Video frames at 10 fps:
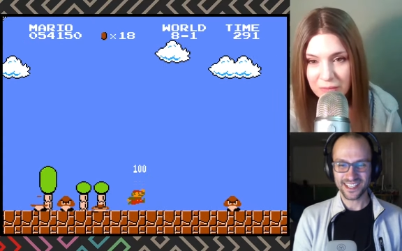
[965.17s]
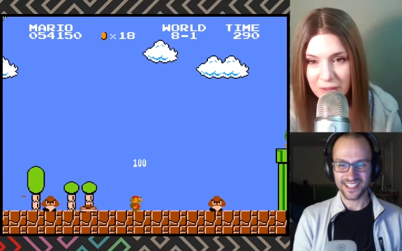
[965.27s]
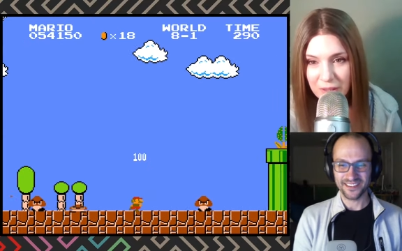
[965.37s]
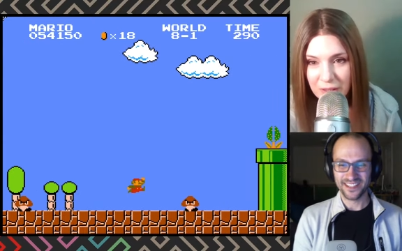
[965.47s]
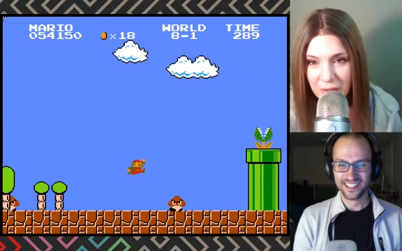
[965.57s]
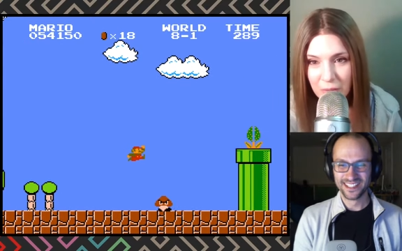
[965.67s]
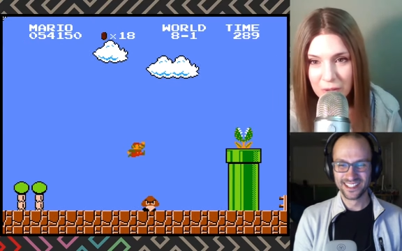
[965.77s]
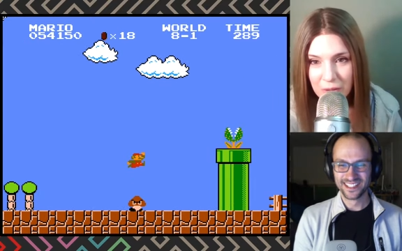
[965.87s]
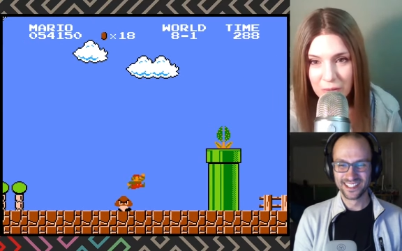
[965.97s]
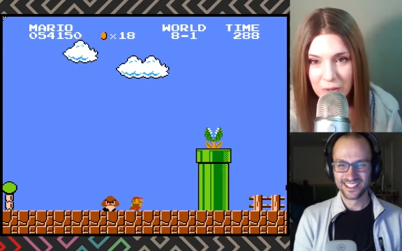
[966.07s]
Speaker 1: Sam, what do you
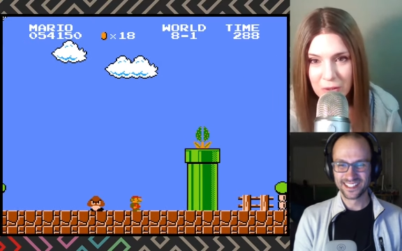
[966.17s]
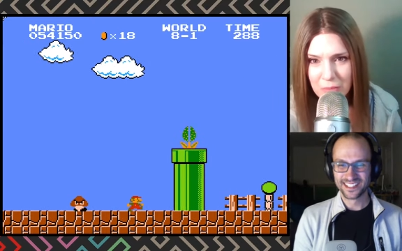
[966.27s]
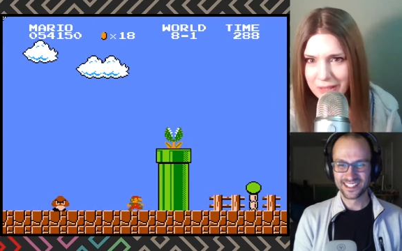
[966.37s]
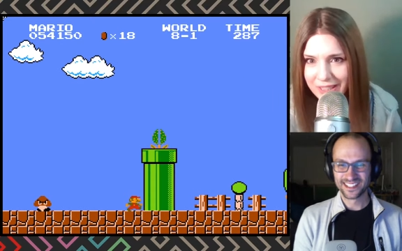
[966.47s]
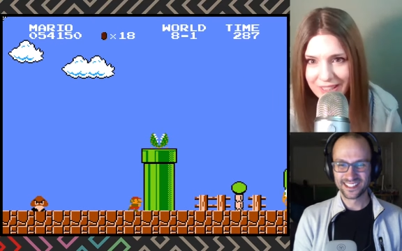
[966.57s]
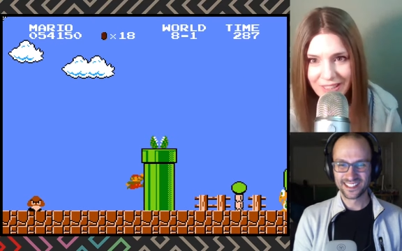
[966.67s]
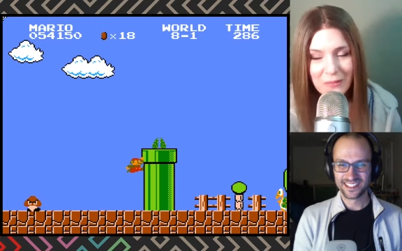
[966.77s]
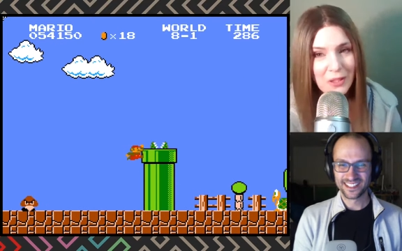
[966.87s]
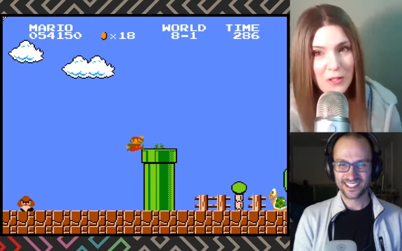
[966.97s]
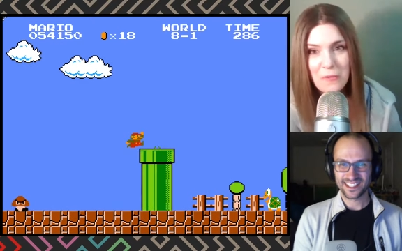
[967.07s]
what do you mean? What
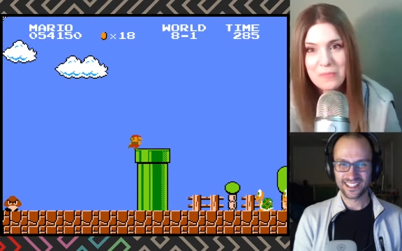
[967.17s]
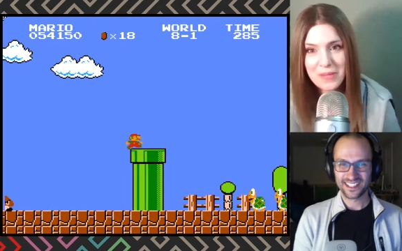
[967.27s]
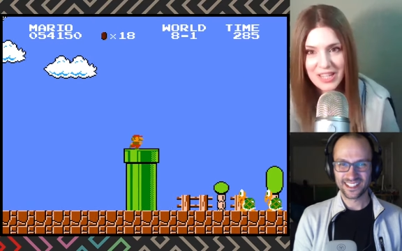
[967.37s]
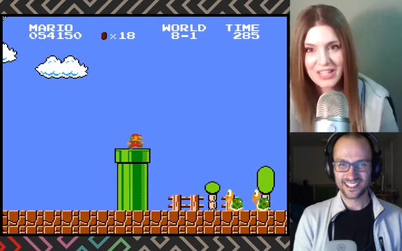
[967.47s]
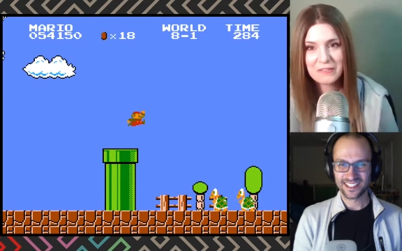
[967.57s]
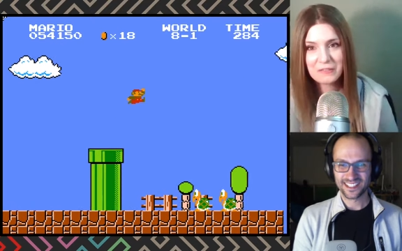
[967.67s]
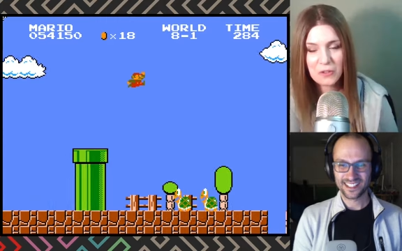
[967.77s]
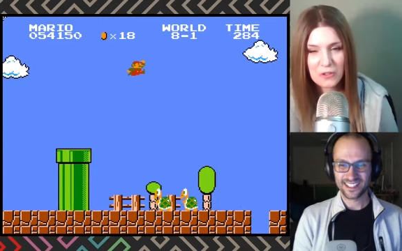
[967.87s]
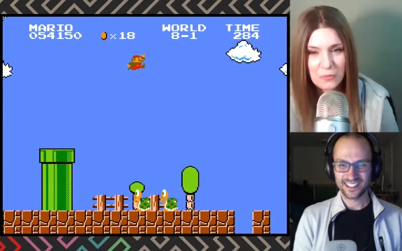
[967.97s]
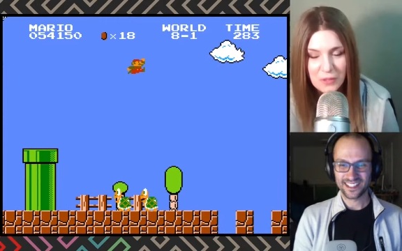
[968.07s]
do you mean? Of course
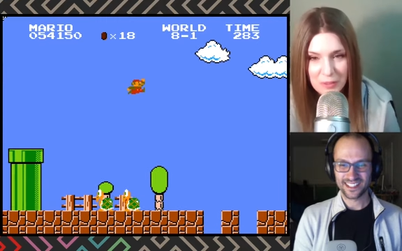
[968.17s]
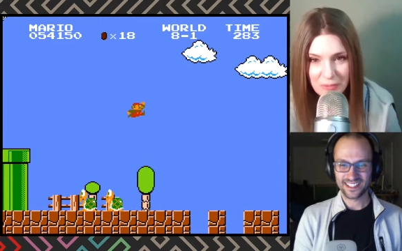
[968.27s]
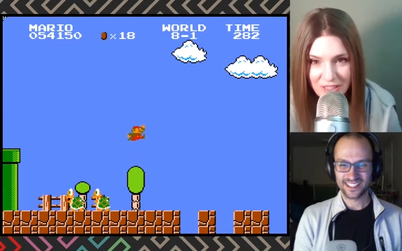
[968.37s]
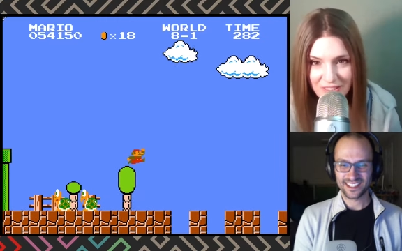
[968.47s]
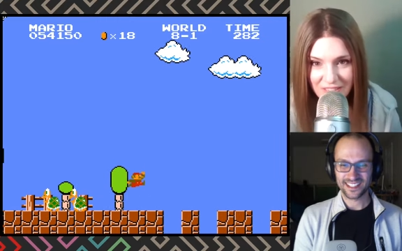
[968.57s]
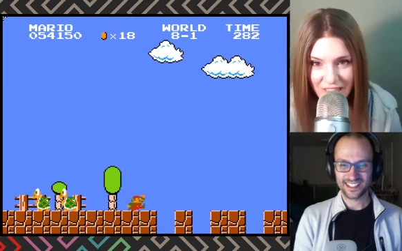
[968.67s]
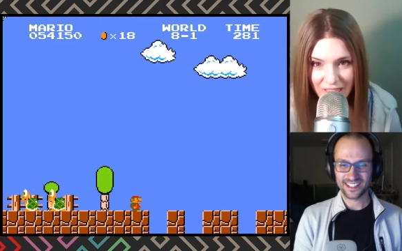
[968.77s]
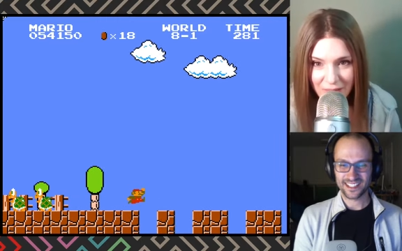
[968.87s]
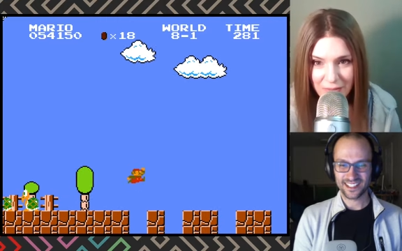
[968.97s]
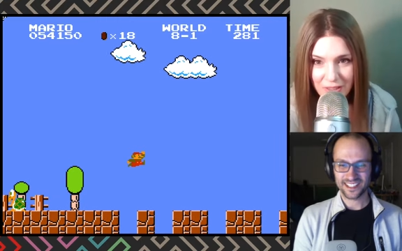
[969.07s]
we're gonna beat this
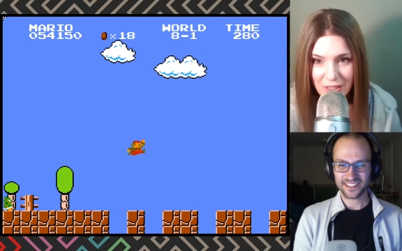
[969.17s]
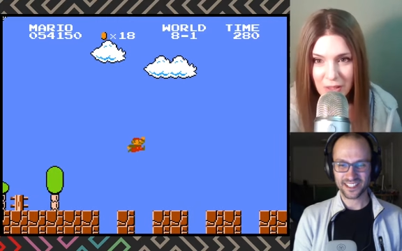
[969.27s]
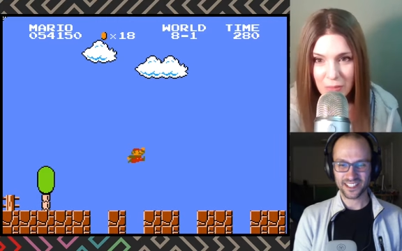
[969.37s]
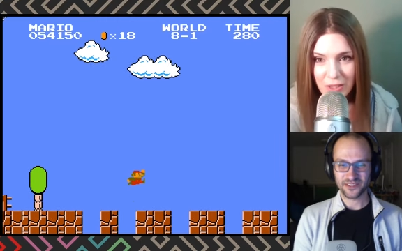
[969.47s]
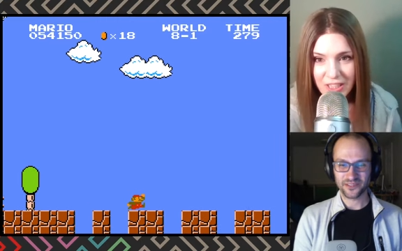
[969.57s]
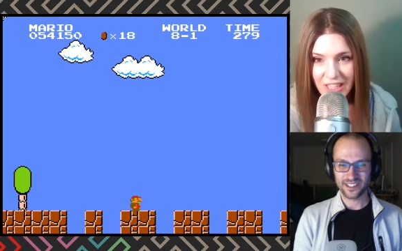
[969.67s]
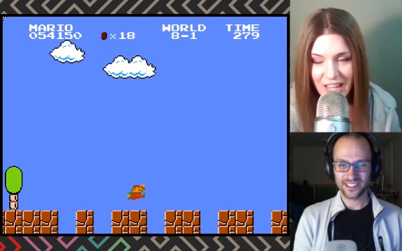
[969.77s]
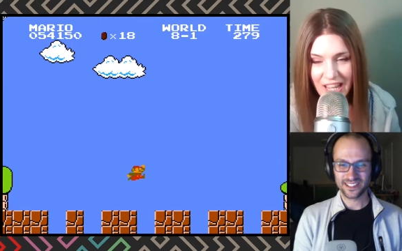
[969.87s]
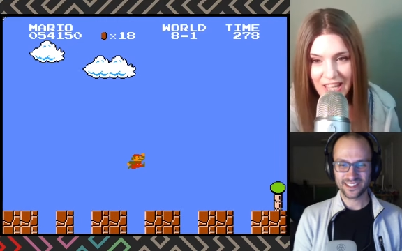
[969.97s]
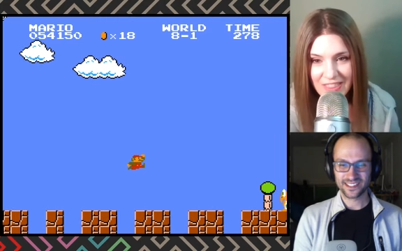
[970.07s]
game. we're like gonna one...
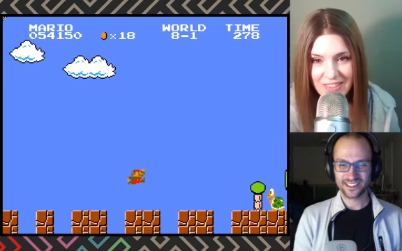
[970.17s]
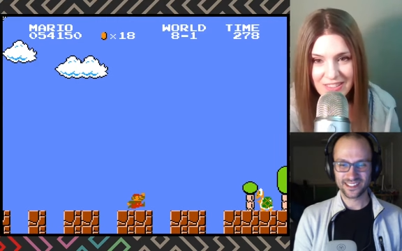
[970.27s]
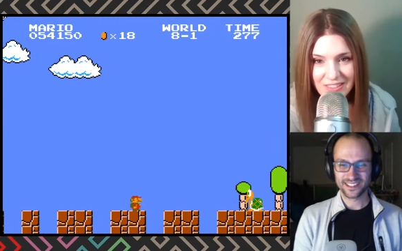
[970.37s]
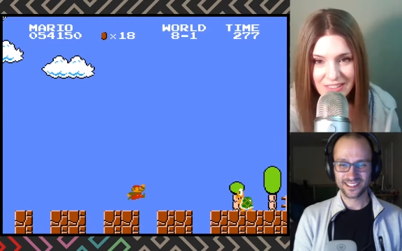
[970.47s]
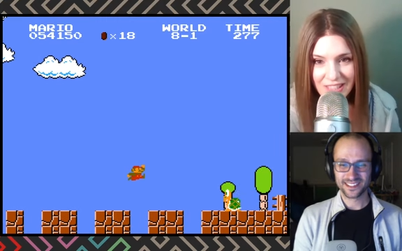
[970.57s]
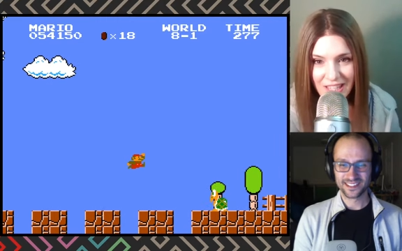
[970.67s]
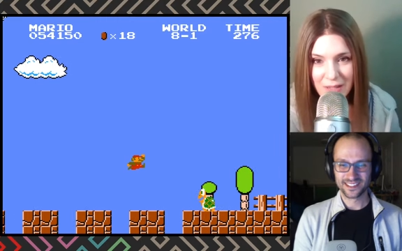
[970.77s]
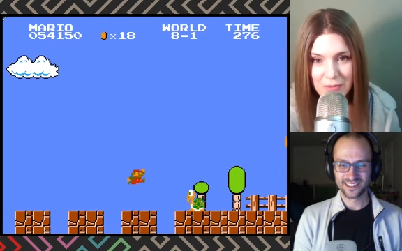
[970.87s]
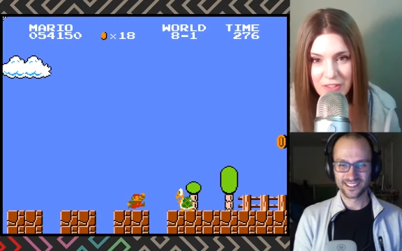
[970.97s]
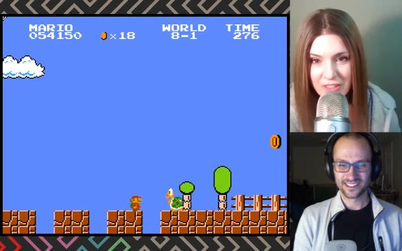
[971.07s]
add this game
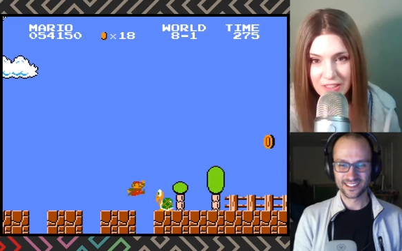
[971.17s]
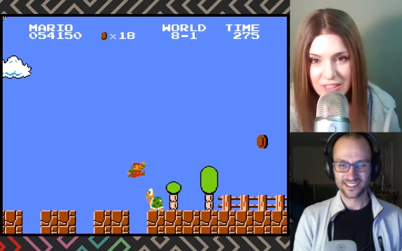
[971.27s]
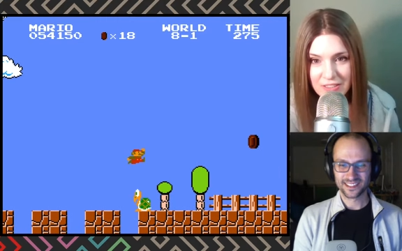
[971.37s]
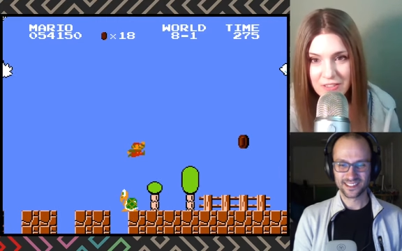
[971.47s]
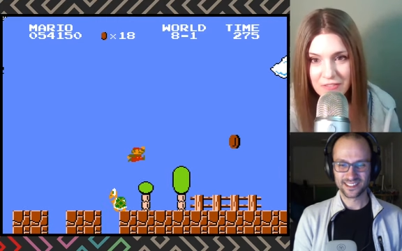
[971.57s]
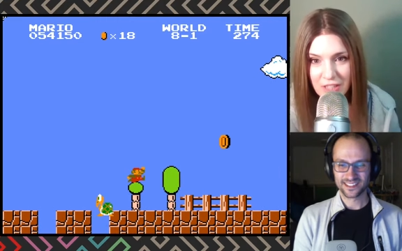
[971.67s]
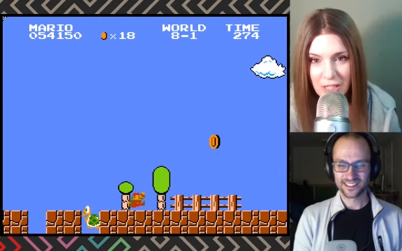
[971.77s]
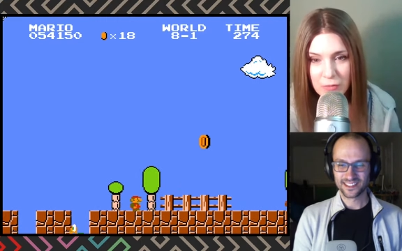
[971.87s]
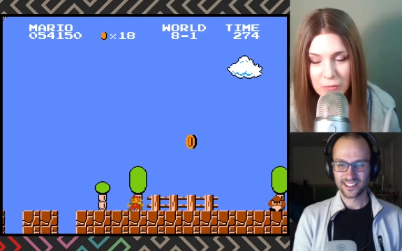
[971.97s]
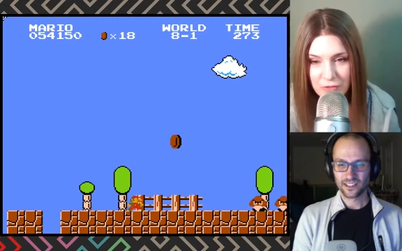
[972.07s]
to the list of games
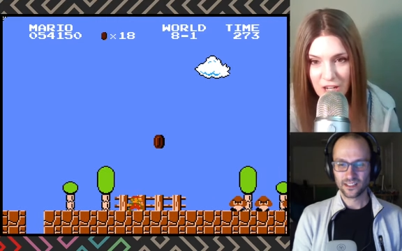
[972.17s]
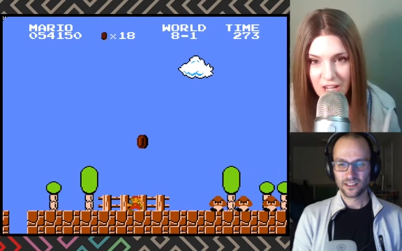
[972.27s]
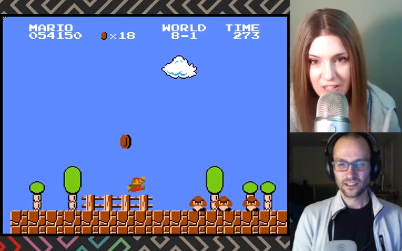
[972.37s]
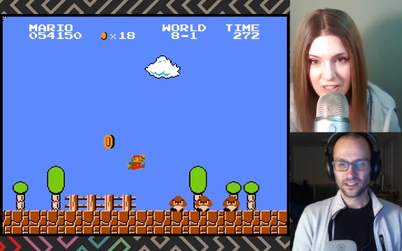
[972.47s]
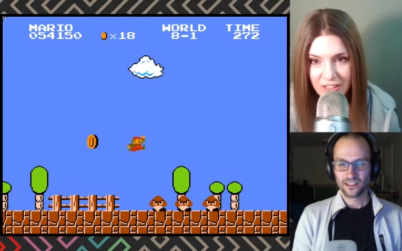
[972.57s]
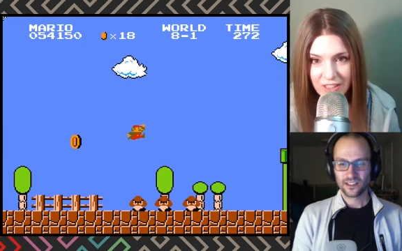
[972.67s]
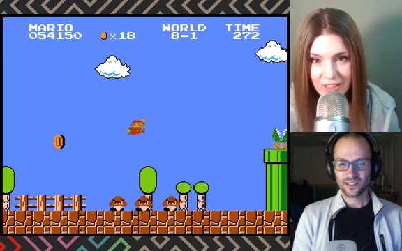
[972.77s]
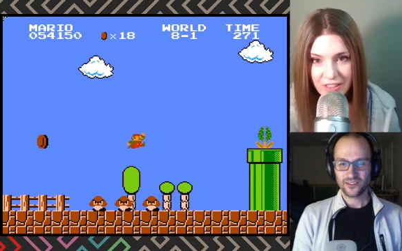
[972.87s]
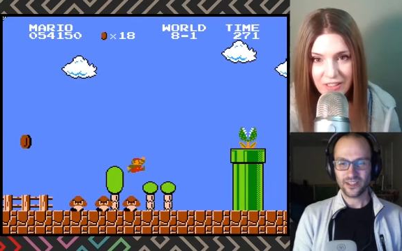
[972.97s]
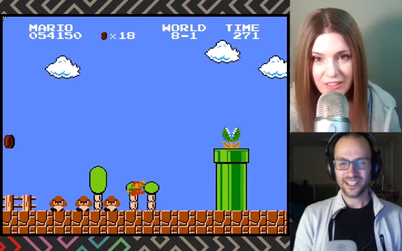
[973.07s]
we've conquered.
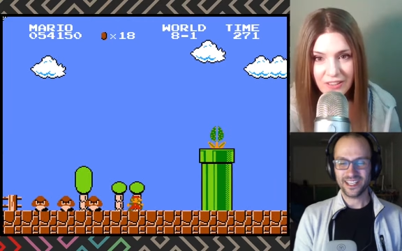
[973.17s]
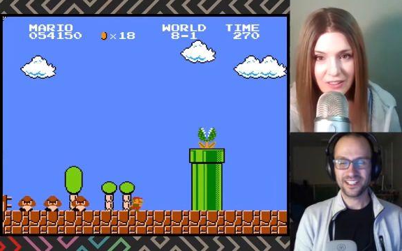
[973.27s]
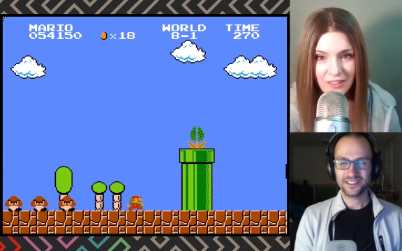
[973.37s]
Wait,